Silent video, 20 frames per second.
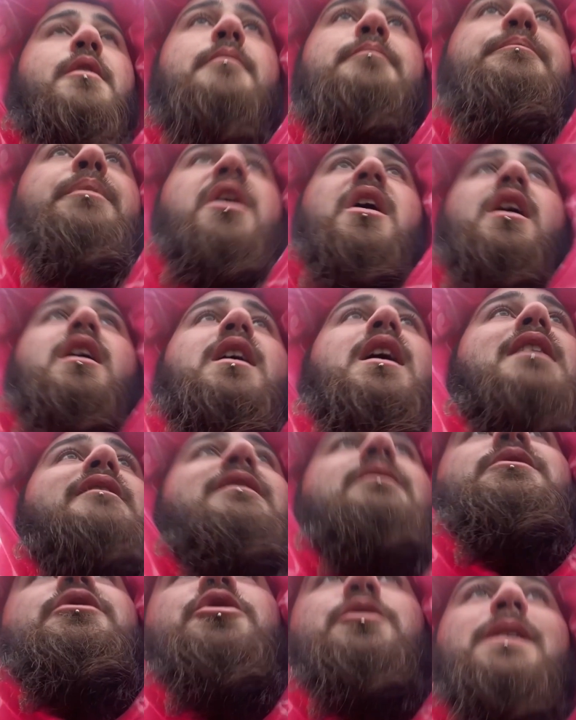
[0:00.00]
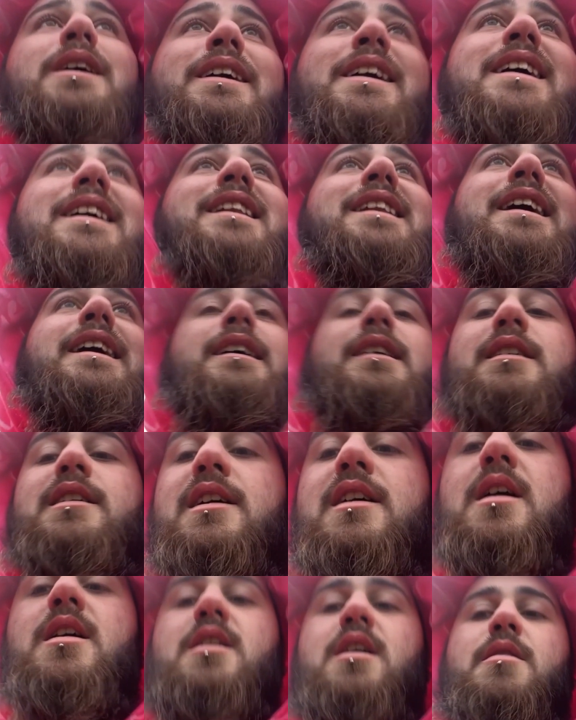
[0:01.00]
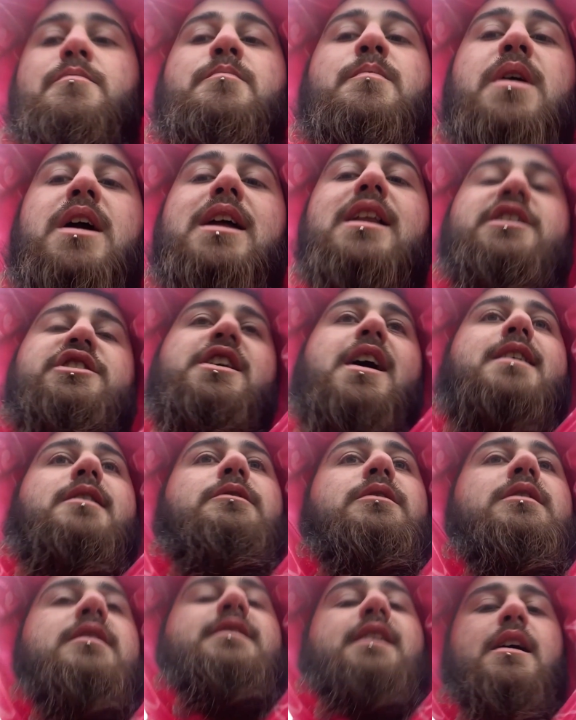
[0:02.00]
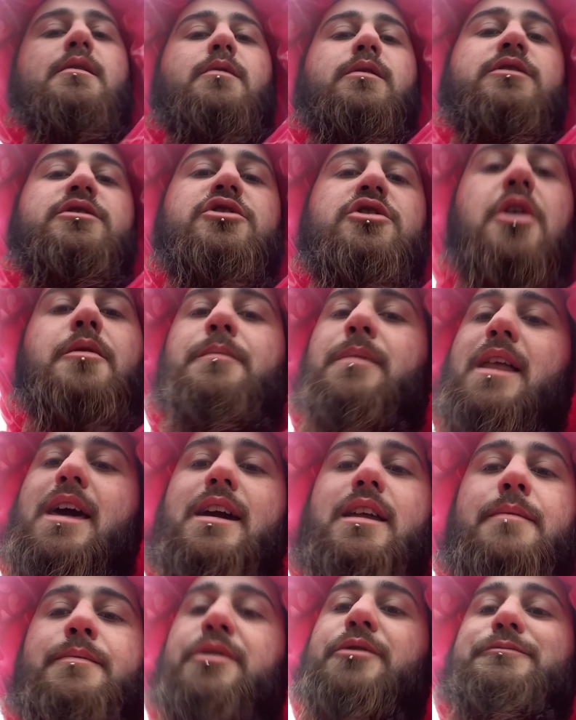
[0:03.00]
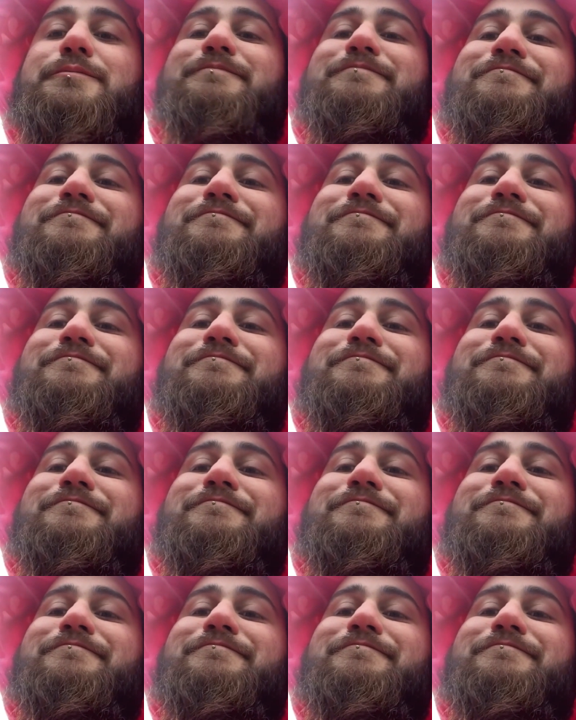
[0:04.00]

But I really want to do it again, like, my inner child kind of wants to go play in the puddle.